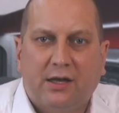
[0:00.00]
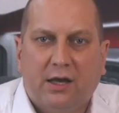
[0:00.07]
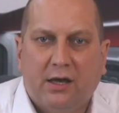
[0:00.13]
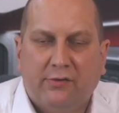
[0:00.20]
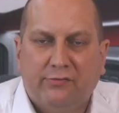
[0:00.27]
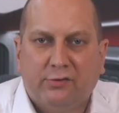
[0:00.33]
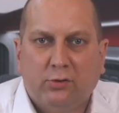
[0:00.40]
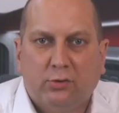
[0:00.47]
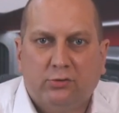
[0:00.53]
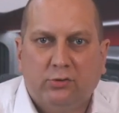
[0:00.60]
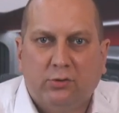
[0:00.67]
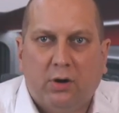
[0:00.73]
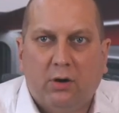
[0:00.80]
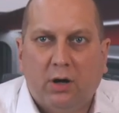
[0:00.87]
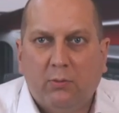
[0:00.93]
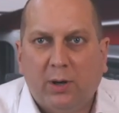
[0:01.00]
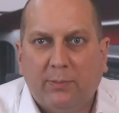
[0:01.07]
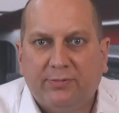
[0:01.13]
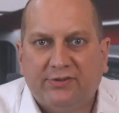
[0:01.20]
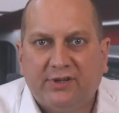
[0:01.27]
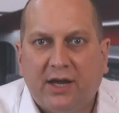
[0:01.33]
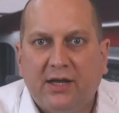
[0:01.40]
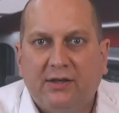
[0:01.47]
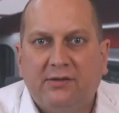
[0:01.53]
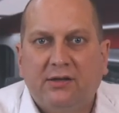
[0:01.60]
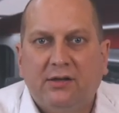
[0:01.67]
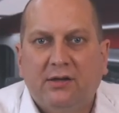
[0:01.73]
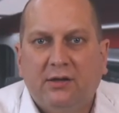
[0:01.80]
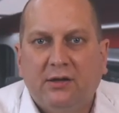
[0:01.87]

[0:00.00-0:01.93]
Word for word: yeah, have a look to our website.